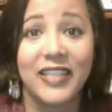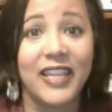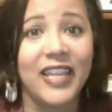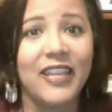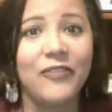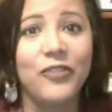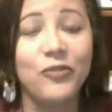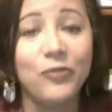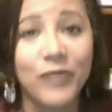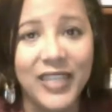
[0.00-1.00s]
And if
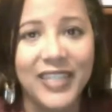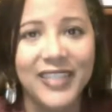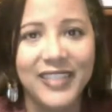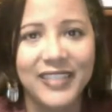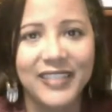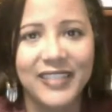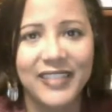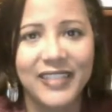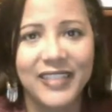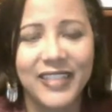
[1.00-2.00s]
you win,
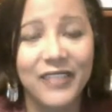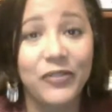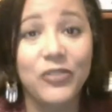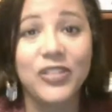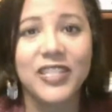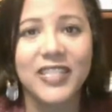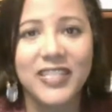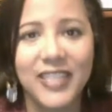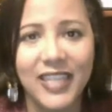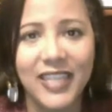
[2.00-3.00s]
if you
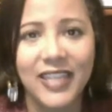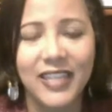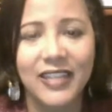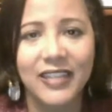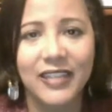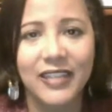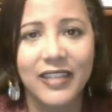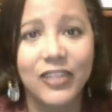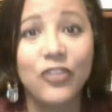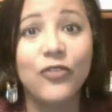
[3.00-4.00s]
succeed,
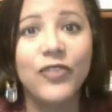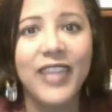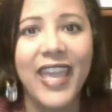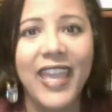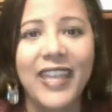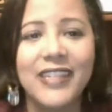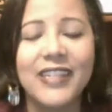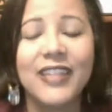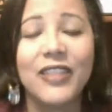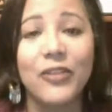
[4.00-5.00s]
you've
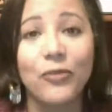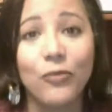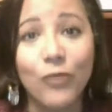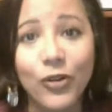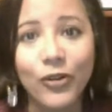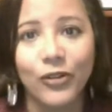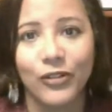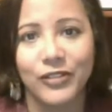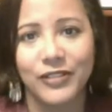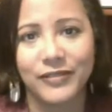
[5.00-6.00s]
gained the
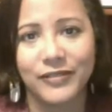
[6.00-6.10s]
world.